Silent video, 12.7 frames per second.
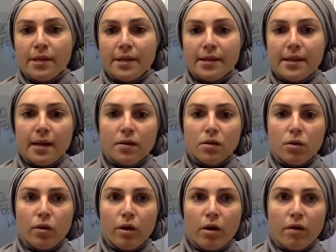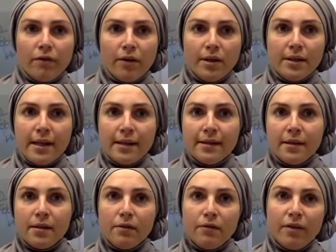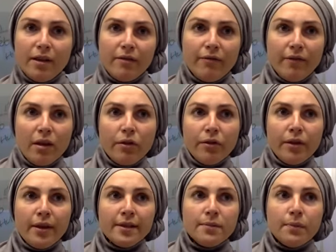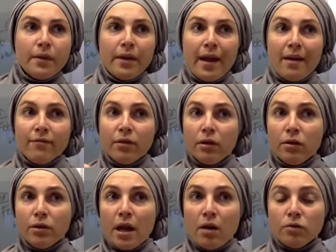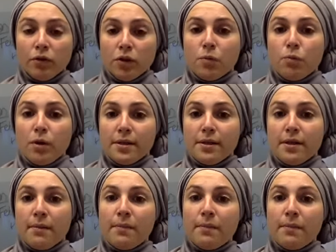is that so they are very sensitive, they feel things, but they haven't learned how to express them.